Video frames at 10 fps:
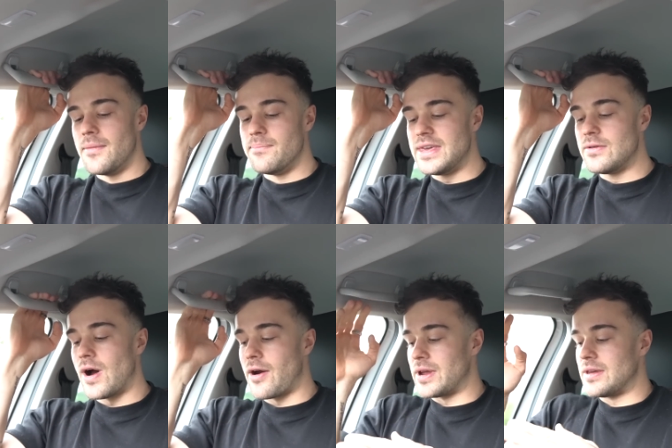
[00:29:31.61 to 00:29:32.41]
me
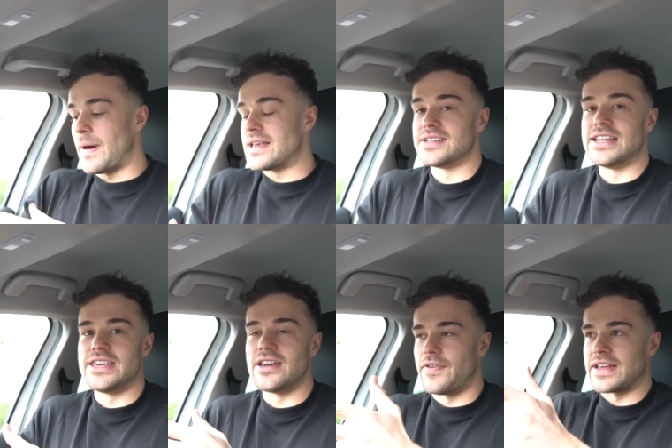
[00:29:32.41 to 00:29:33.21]
wearing,
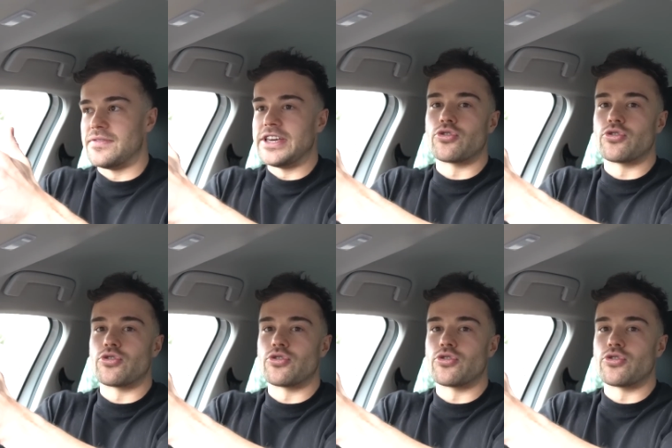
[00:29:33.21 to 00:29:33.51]
basically effectively